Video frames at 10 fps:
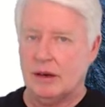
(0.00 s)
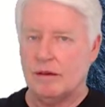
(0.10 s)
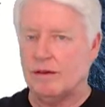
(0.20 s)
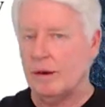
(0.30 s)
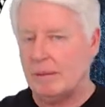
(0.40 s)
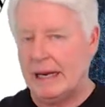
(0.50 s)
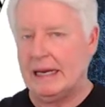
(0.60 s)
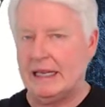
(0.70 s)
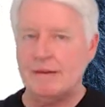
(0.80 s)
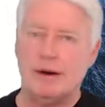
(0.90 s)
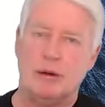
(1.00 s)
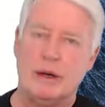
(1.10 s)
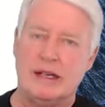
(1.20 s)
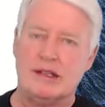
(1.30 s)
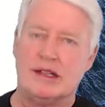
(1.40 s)
For many different
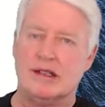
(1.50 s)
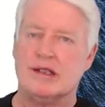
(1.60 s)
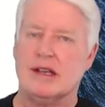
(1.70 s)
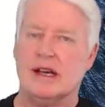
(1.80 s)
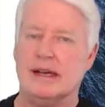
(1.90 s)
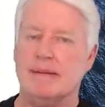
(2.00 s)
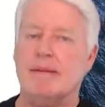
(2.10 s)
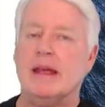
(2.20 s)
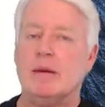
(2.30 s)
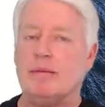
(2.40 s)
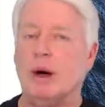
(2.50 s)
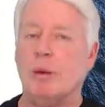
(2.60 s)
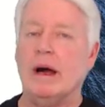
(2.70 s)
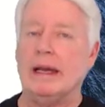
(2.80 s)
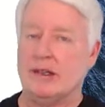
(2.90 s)
reasons, but
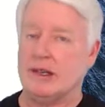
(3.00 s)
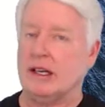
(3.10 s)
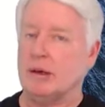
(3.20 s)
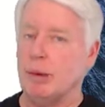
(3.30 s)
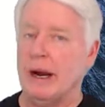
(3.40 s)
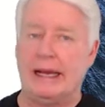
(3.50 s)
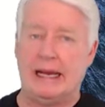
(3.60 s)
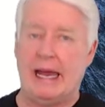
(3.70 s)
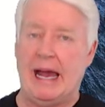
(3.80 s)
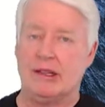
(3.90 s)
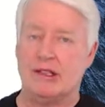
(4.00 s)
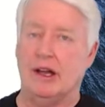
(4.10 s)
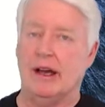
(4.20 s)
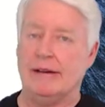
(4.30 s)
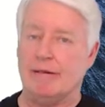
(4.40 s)
one is it could break a gas
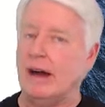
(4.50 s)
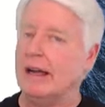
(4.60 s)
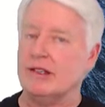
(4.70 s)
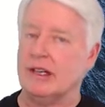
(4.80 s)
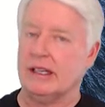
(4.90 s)
line, finds an